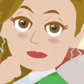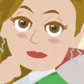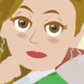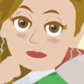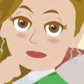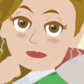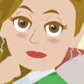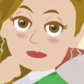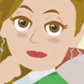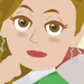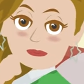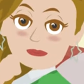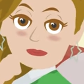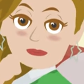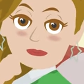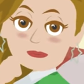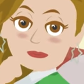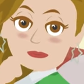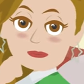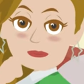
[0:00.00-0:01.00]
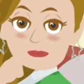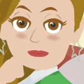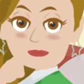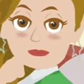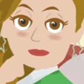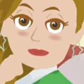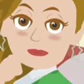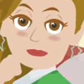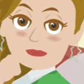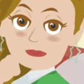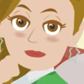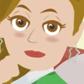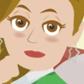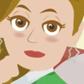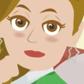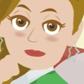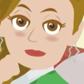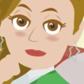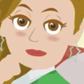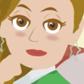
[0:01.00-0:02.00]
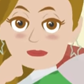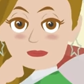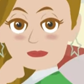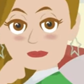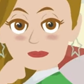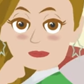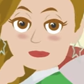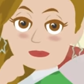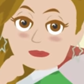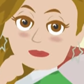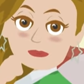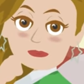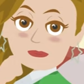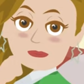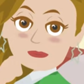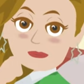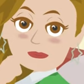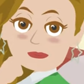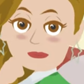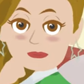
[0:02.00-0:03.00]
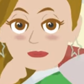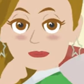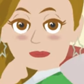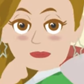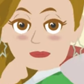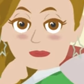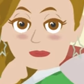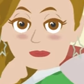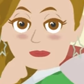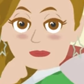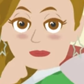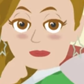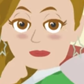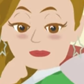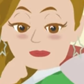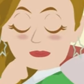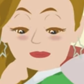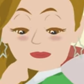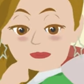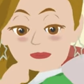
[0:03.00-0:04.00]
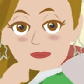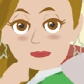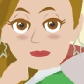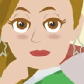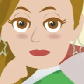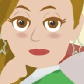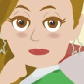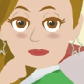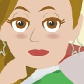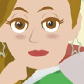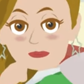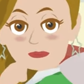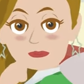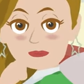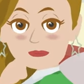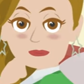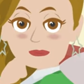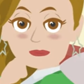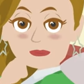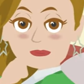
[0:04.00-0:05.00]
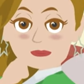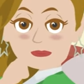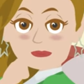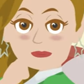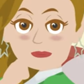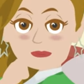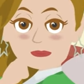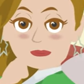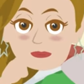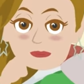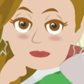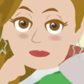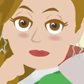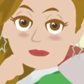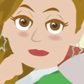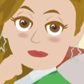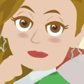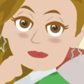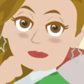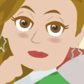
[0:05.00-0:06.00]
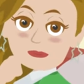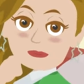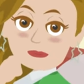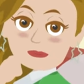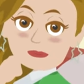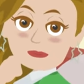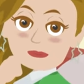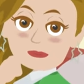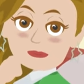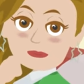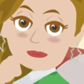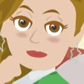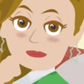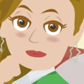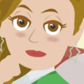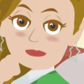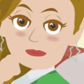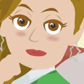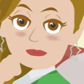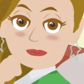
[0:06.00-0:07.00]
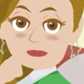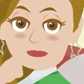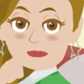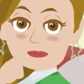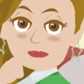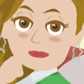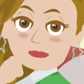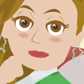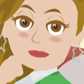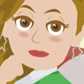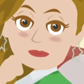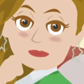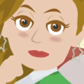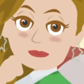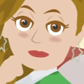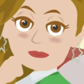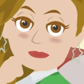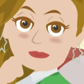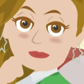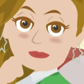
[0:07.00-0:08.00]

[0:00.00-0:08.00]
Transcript: [no speech]